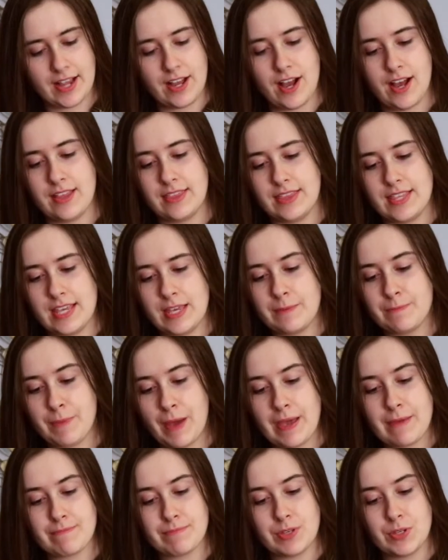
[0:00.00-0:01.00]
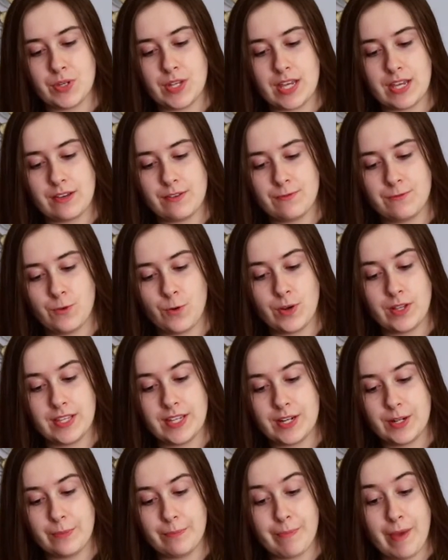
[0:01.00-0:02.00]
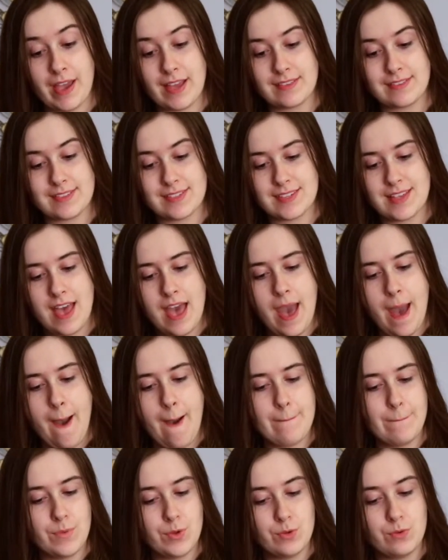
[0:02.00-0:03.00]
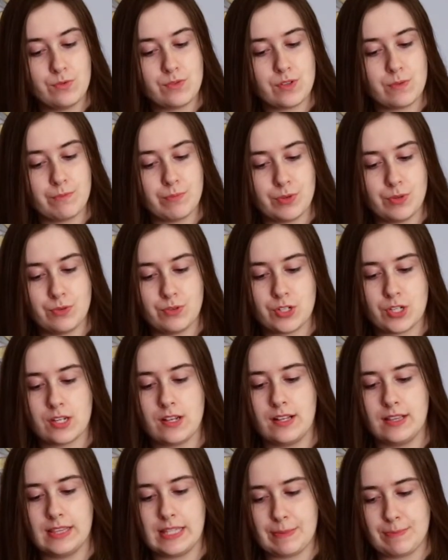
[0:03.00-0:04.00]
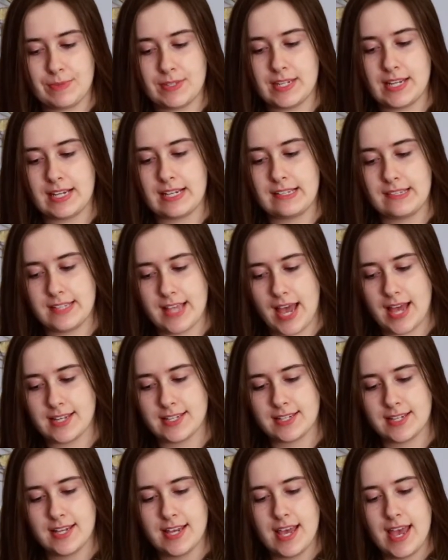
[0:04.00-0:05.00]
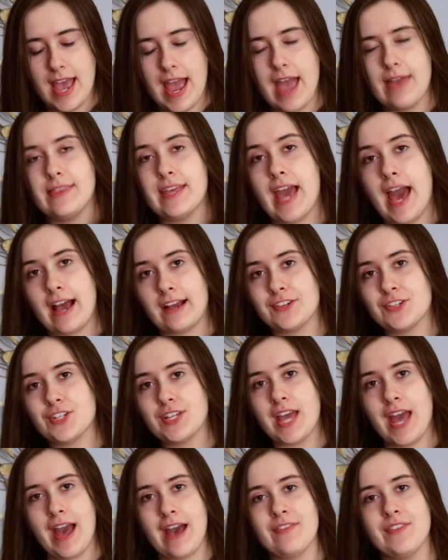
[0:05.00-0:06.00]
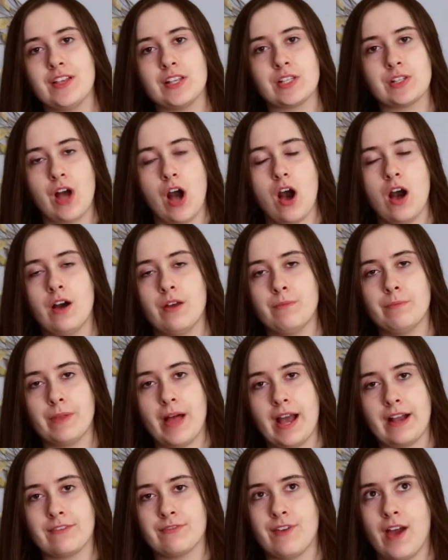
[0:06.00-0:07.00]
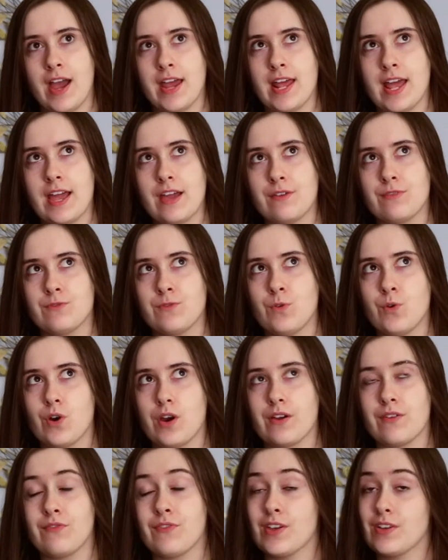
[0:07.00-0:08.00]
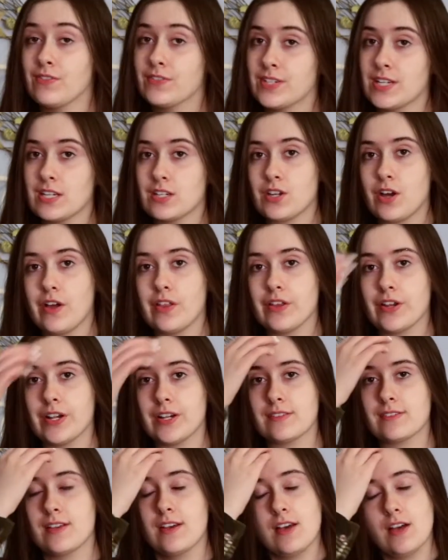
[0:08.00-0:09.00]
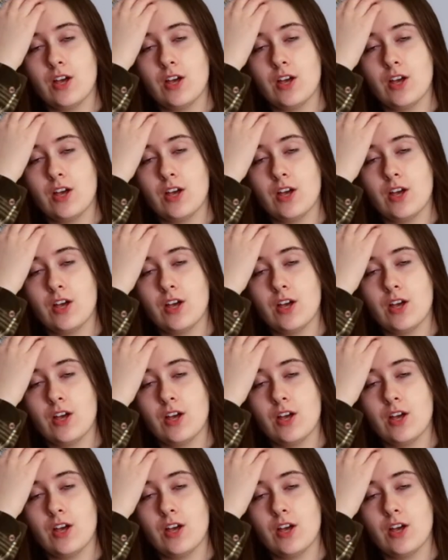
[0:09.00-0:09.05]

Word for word: got the Bite Beauty Four Little Bites Amuse Bouche lipstick set. And they actually had this on Black Friday for fifteen dollars.